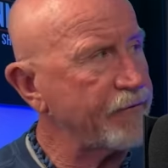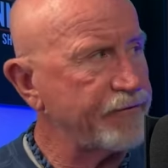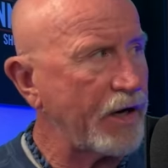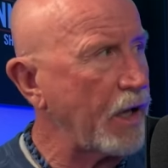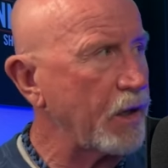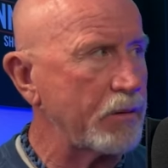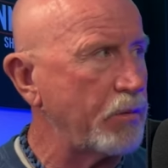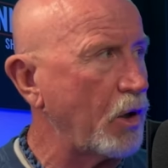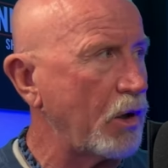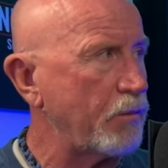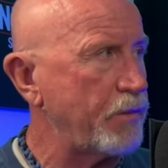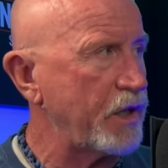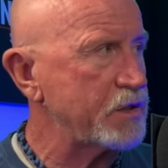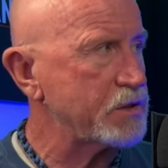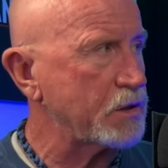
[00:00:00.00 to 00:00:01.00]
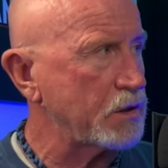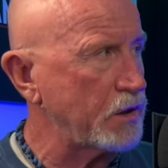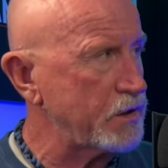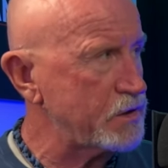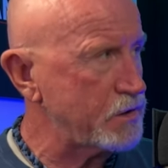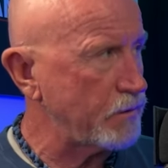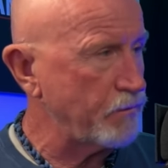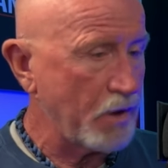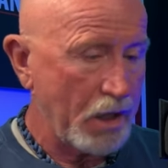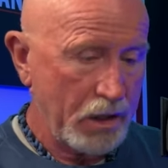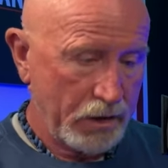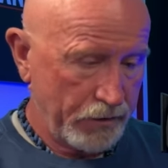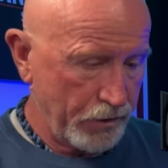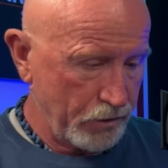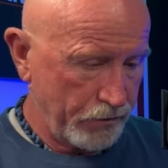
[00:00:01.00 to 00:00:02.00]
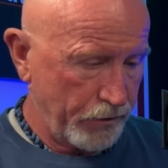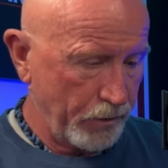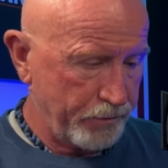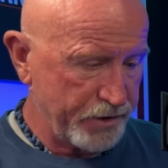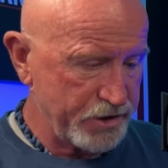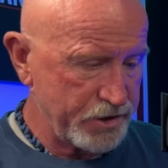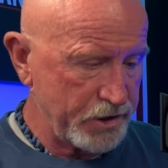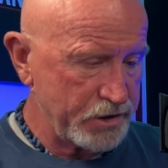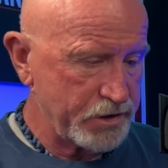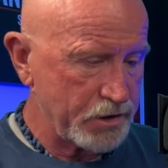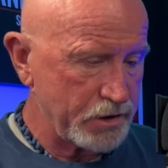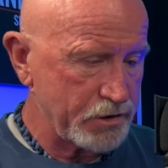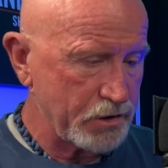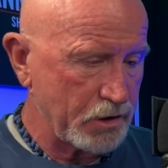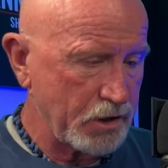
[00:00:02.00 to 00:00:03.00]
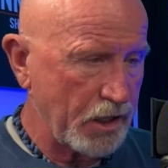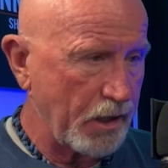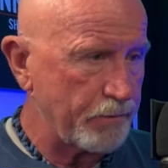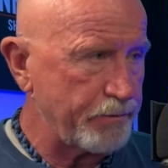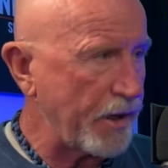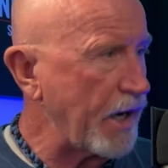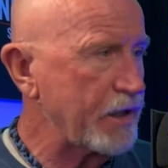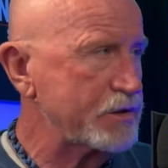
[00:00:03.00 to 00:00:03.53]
Volleyball basically is a, the positions are compact.